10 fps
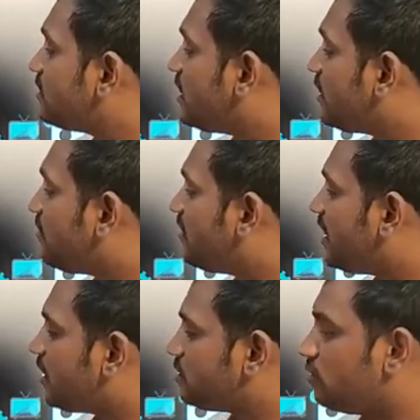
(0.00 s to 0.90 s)
set of
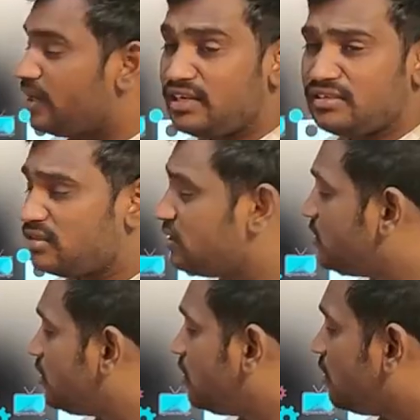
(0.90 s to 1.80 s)
data students,
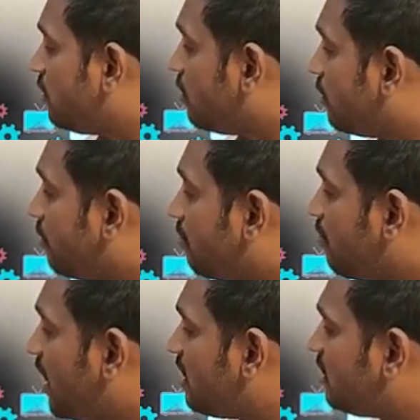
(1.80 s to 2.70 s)

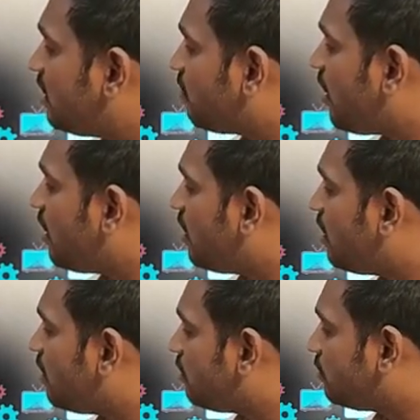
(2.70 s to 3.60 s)
month
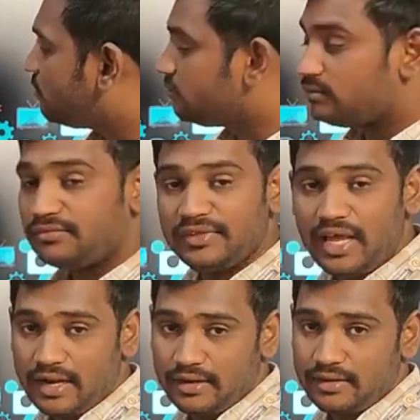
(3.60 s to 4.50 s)
12
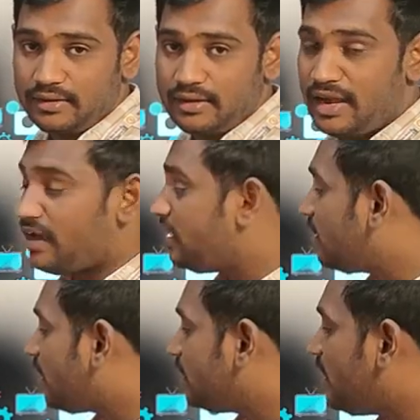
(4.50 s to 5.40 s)
they are
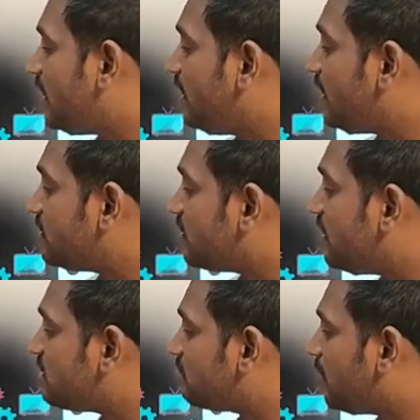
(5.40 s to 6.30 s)
entering. Their intention
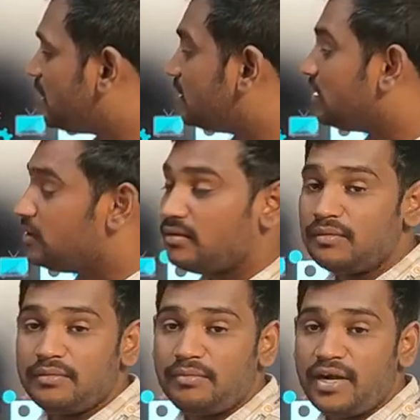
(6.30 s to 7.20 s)
is month,
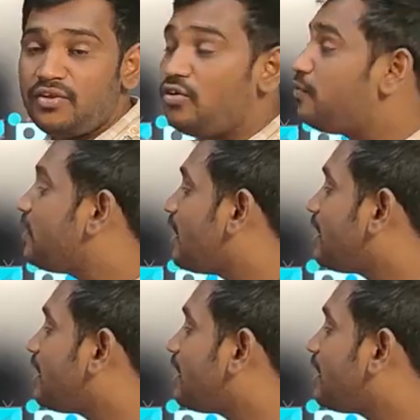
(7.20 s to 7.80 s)
but if you